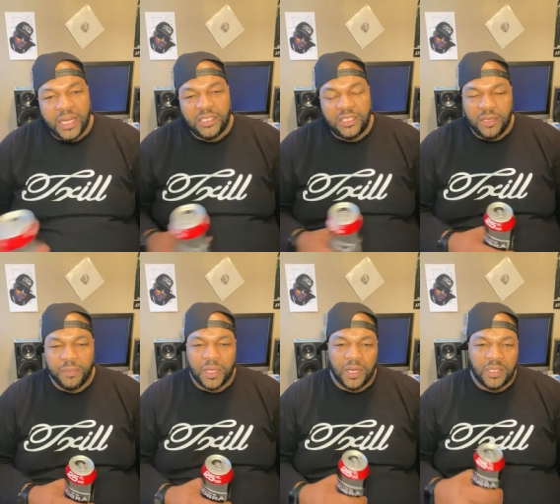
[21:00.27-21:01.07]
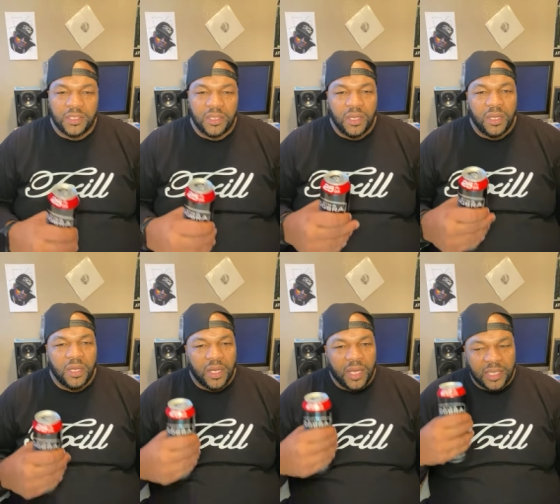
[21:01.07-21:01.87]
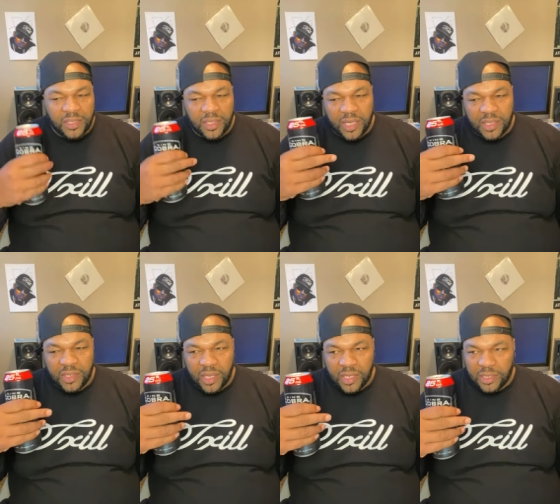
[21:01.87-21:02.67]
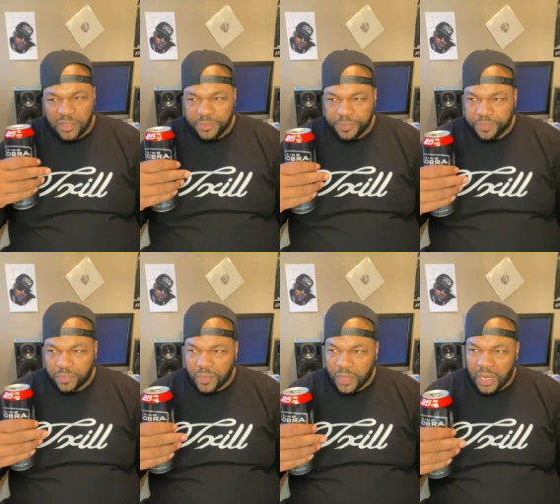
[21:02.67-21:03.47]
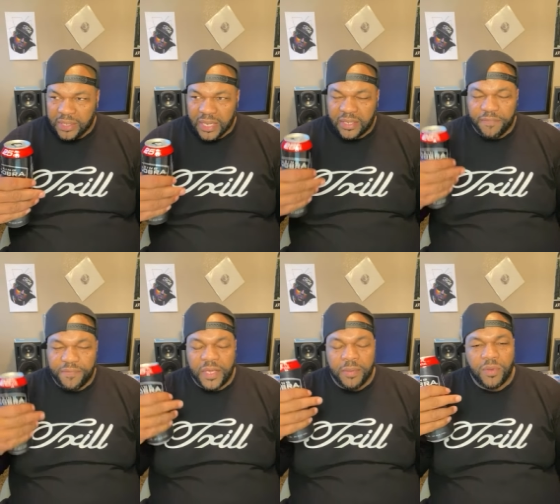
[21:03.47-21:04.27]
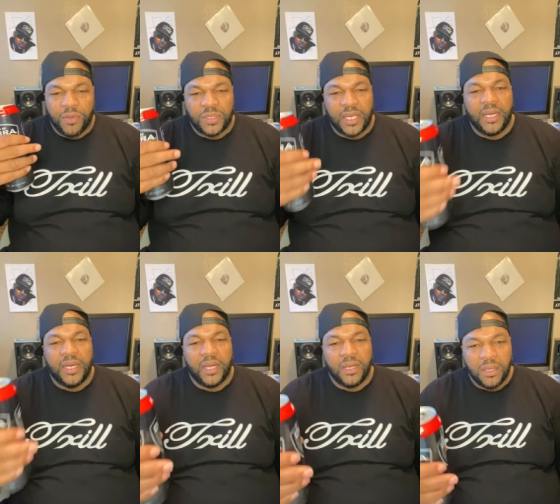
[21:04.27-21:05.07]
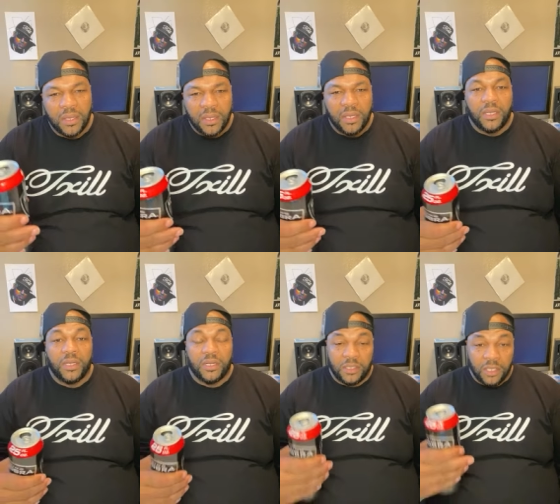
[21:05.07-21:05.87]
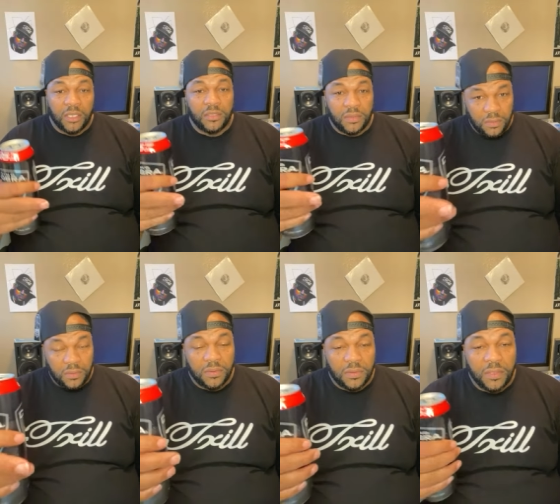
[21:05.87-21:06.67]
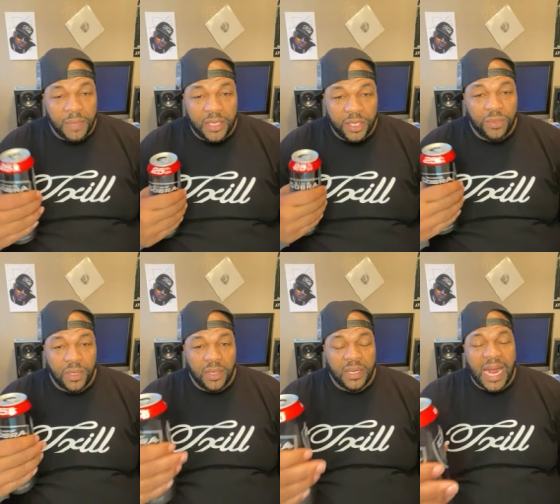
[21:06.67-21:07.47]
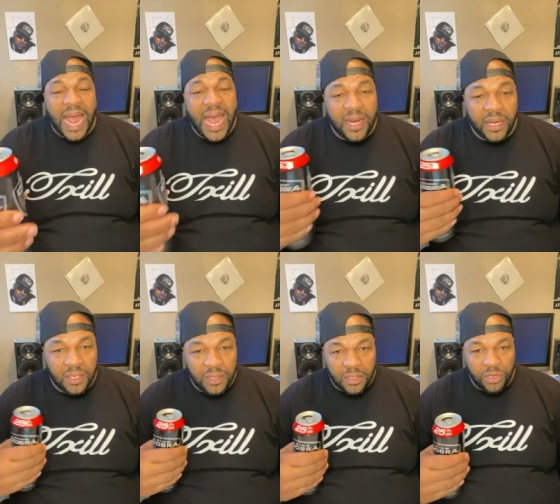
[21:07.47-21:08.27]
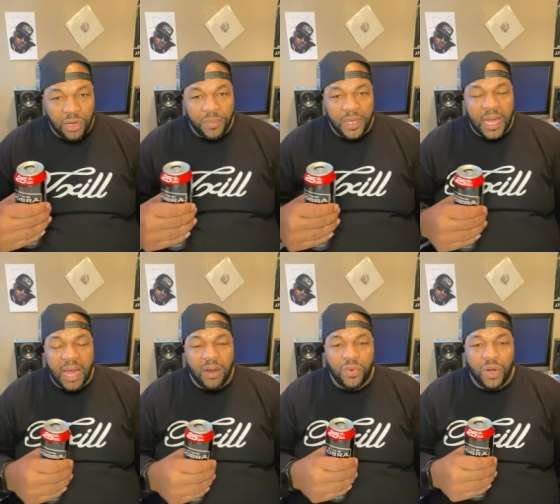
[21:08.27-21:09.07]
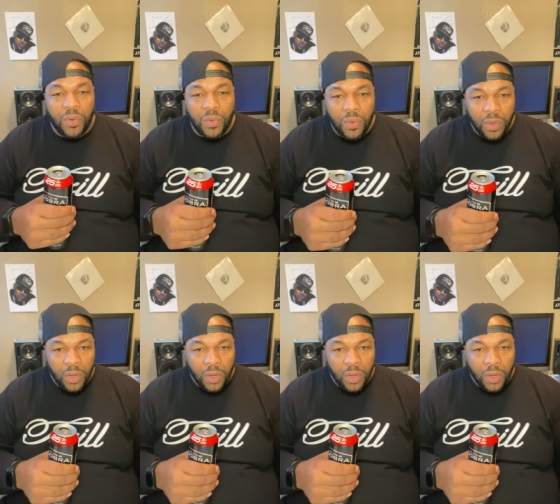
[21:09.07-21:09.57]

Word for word: that shit because it's it's it's addictive chemicals in there to to make you a, an addict. You know what I mean? I don't know